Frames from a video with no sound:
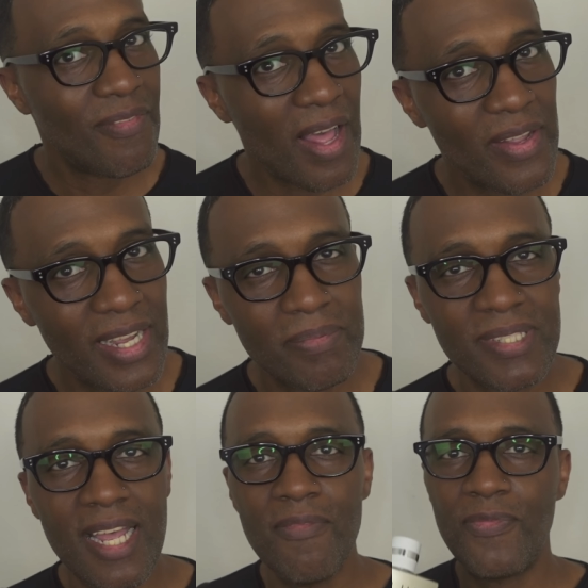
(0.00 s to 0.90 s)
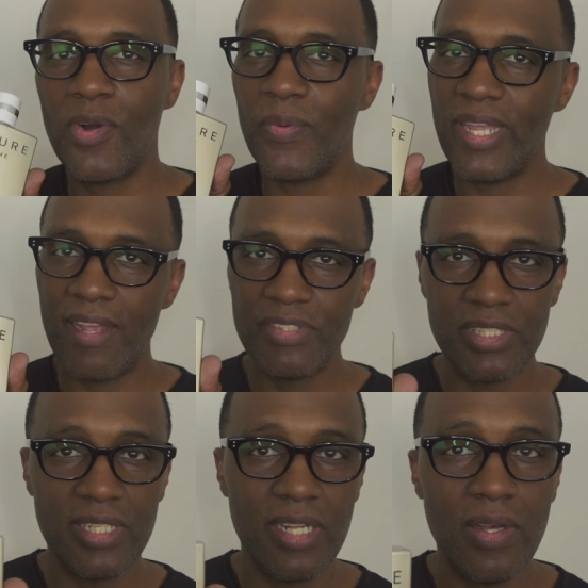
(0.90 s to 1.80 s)
Following up Tom Ford, we have
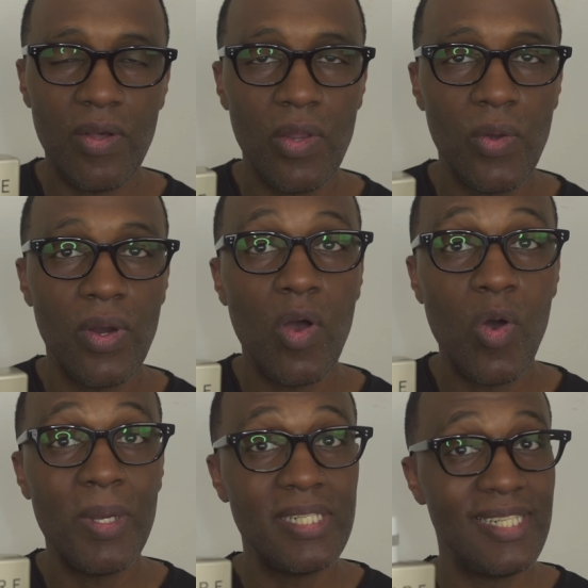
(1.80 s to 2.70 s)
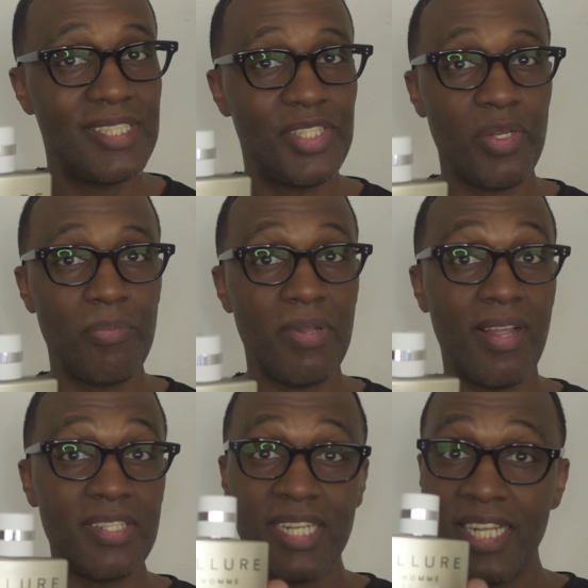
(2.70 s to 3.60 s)
Chanel Allure Homme Edition
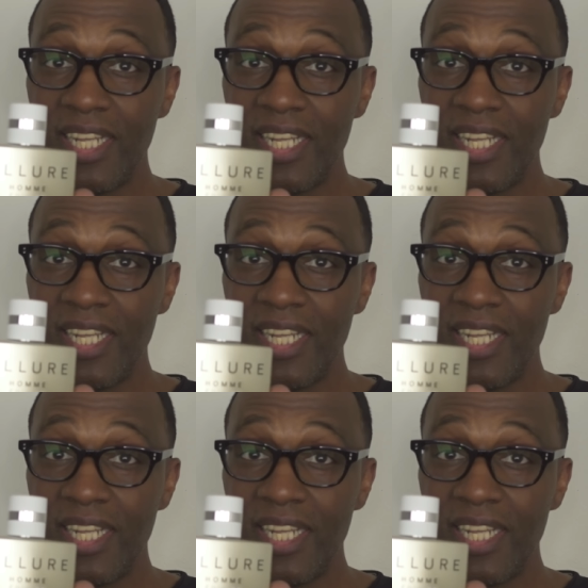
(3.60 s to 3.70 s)
Blanche.